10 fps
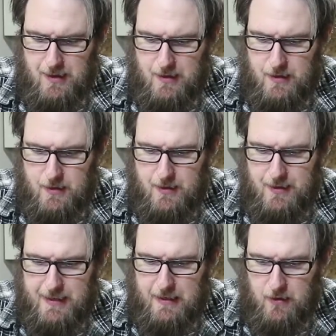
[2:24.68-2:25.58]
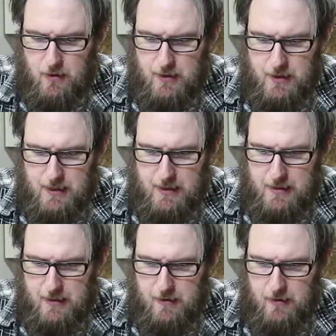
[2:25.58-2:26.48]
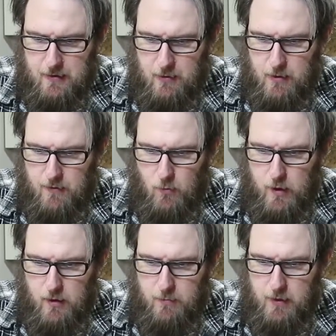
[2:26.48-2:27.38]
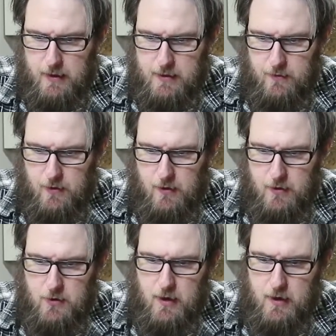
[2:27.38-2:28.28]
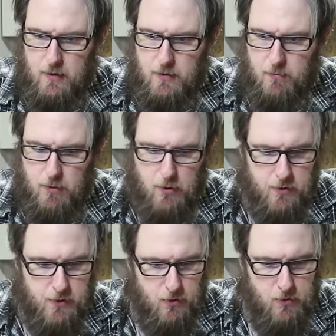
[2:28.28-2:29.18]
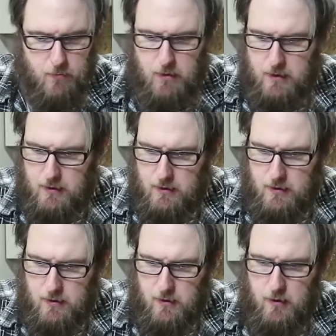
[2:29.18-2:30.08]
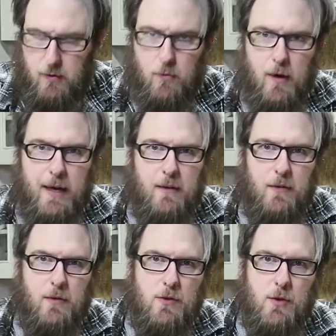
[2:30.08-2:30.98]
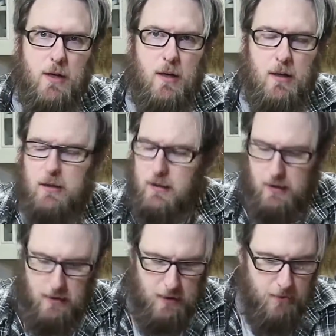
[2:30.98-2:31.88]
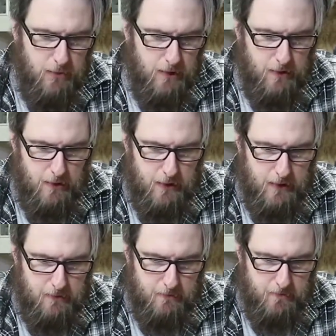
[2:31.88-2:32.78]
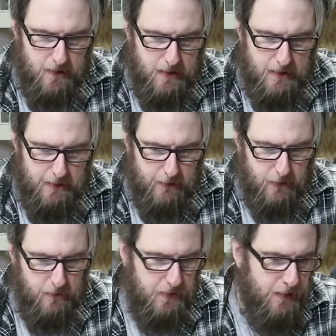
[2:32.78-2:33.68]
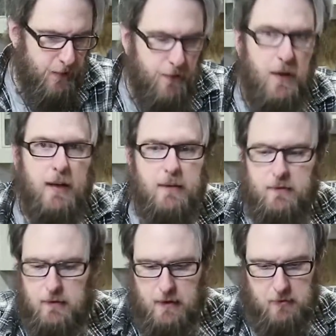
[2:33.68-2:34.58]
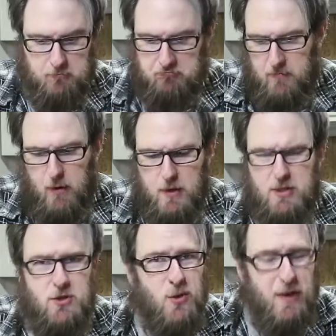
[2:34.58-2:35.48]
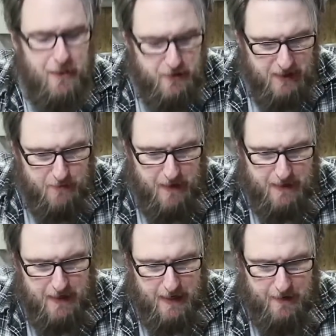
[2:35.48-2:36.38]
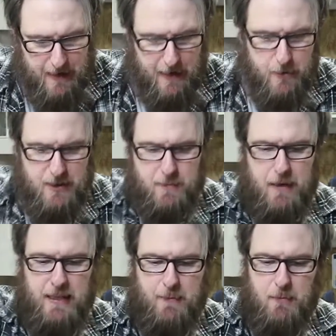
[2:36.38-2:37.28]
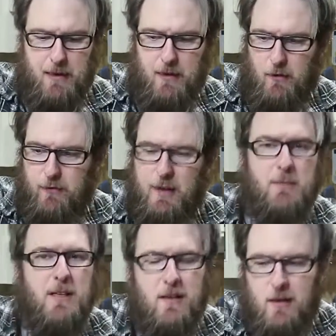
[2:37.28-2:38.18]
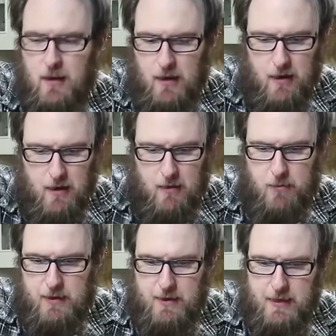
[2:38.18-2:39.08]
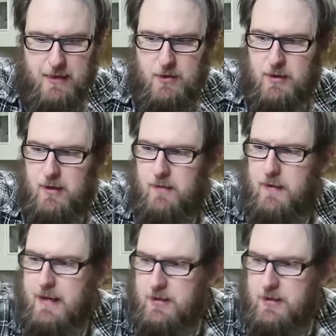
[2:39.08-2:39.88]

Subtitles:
This analog stick is in a little bit of a weird place if you're going to try to use both shoulder buttons on the right Joy-Con. But other than that, these feel fine. I wasn't sure what I was expecting. I think I was expecting them to be a little flimsier, but that's actually